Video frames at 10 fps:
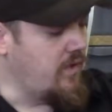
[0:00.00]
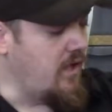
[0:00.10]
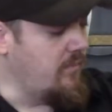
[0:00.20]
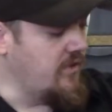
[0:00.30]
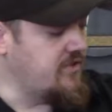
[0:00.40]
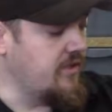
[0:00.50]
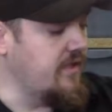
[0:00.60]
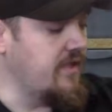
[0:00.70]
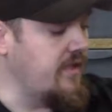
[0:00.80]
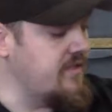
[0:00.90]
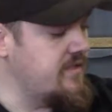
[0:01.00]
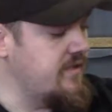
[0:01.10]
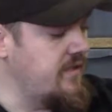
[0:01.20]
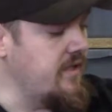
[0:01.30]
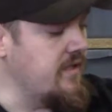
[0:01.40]
um, what you're going to get
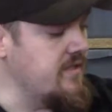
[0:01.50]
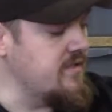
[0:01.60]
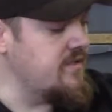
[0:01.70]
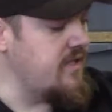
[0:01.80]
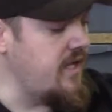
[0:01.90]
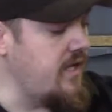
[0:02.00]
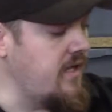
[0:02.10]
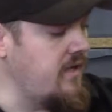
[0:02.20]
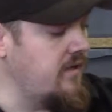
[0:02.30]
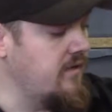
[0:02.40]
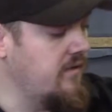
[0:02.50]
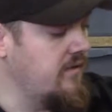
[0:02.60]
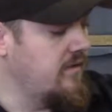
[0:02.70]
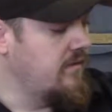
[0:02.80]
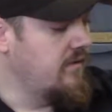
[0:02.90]
is a
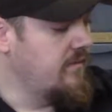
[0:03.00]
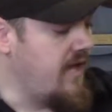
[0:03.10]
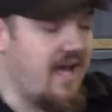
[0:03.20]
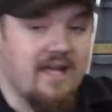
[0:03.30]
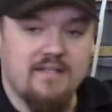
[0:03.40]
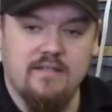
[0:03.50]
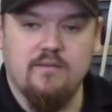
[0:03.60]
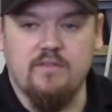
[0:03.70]
het.